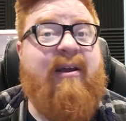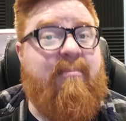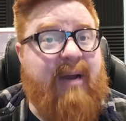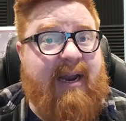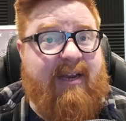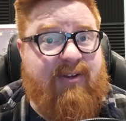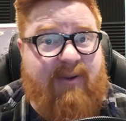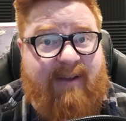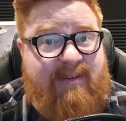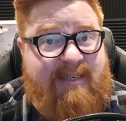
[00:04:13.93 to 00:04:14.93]
But I do
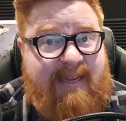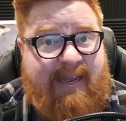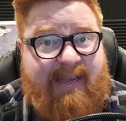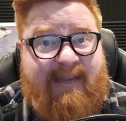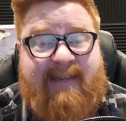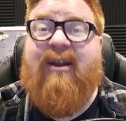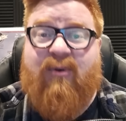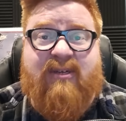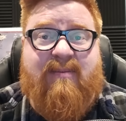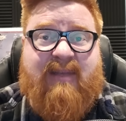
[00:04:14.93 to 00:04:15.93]
have to say there
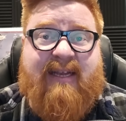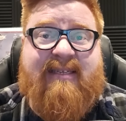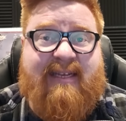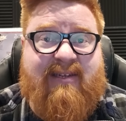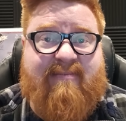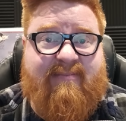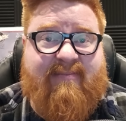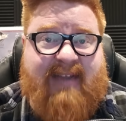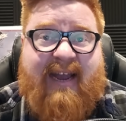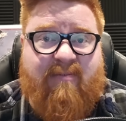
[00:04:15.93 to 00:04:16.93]
were some things that
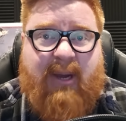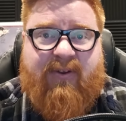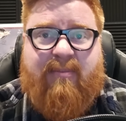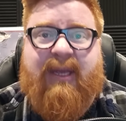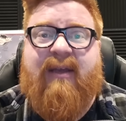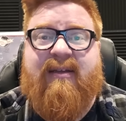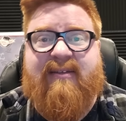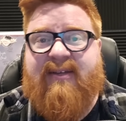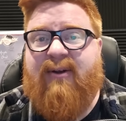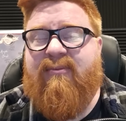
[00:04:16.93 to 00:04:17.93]
kind of bothered me.
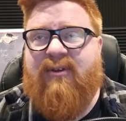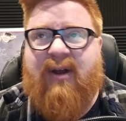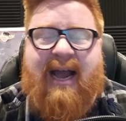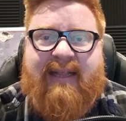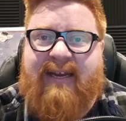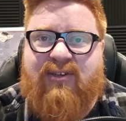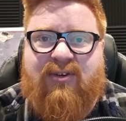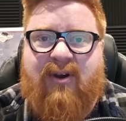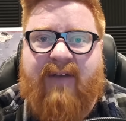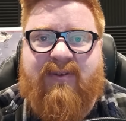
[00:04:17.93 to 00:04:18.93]
You know, High Lady
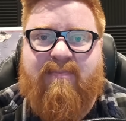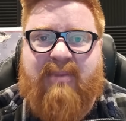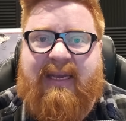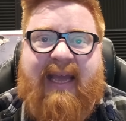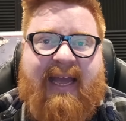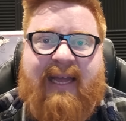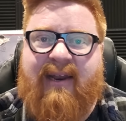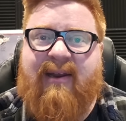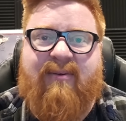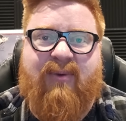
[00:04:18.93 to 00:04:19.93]
Suroth's big
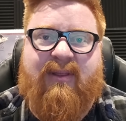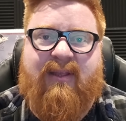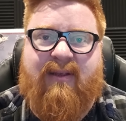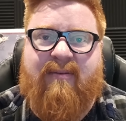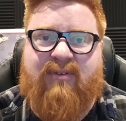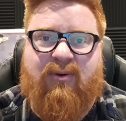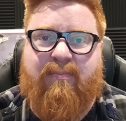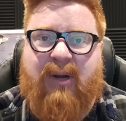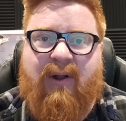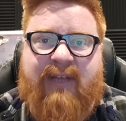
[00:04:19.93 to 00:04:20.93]
head with the sort of
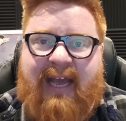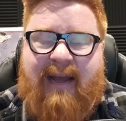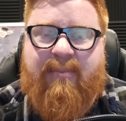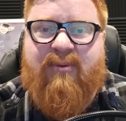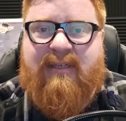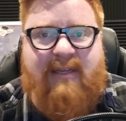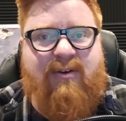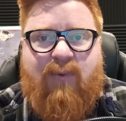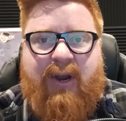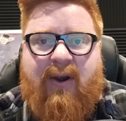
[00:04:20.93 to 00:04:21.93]
bald cap was a
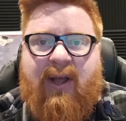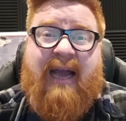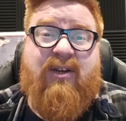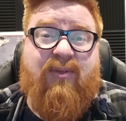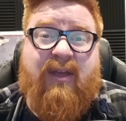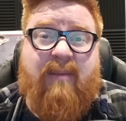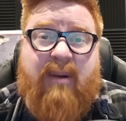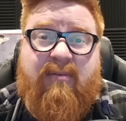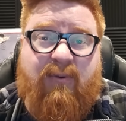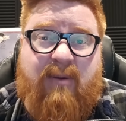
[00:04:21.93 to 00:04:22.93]
little weird. I do think it
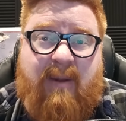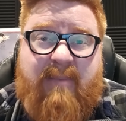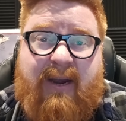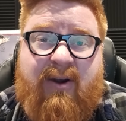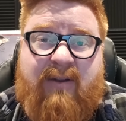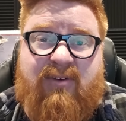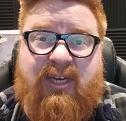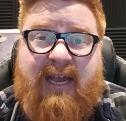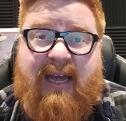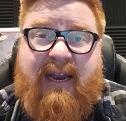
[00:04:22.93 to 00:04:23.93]
probably would have been better if she
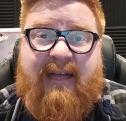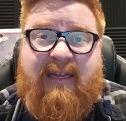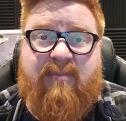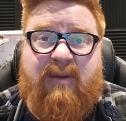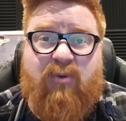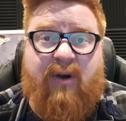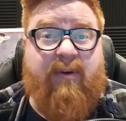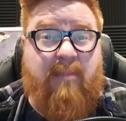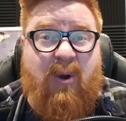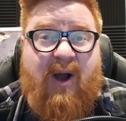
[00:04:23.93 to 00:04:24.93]
had a little bit more of a
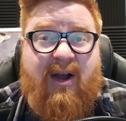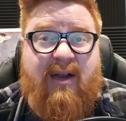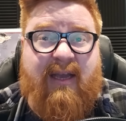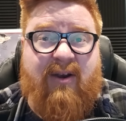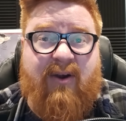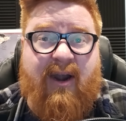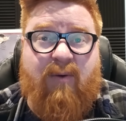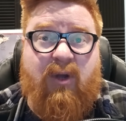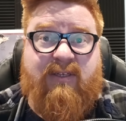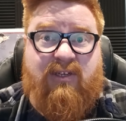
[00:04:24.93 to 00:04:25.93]
mohawk and her hair
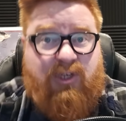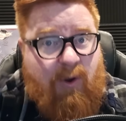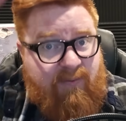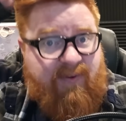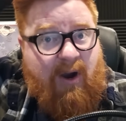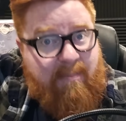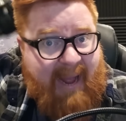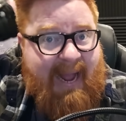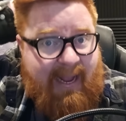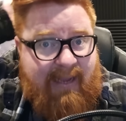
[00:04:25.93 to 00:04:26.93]
wasn't so far
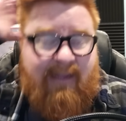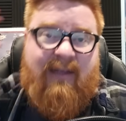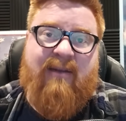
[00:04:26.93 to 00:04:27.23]
back.